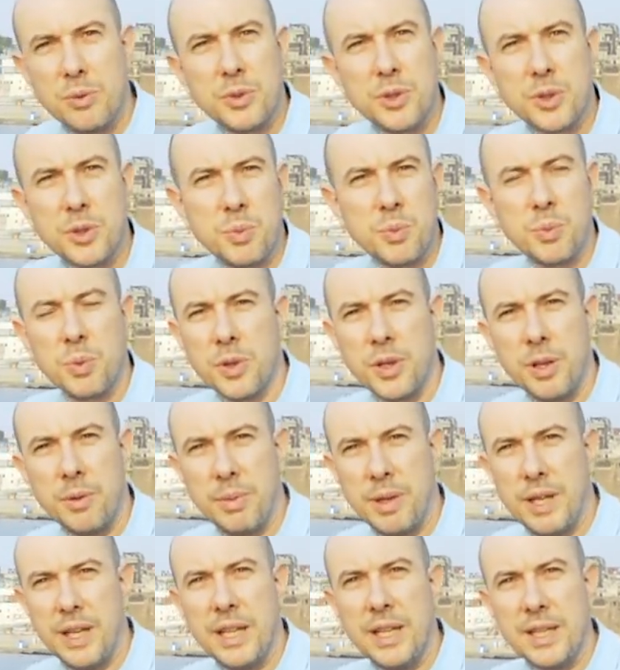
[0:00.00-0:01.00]
just wouldn't
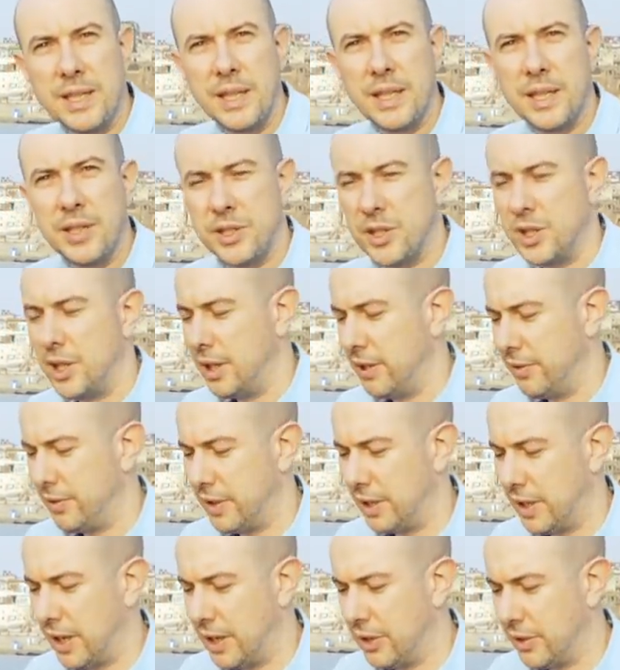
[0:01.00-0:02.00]
have been easily
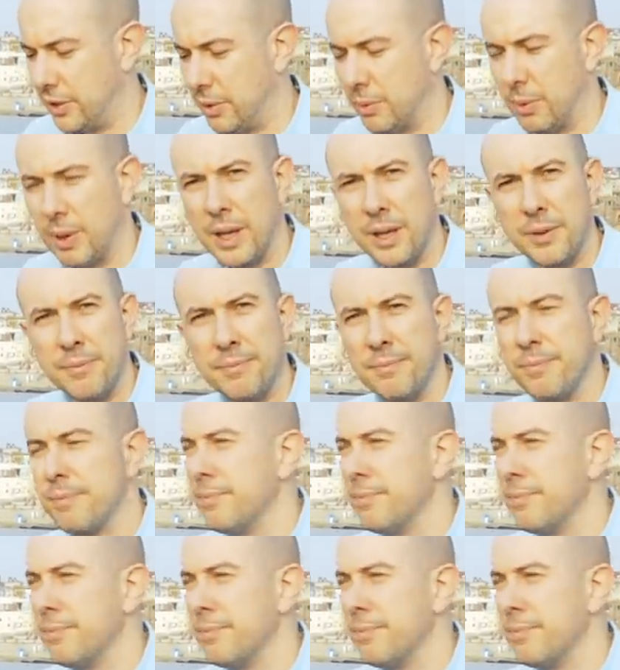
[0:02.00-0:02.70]
achieved in any other way.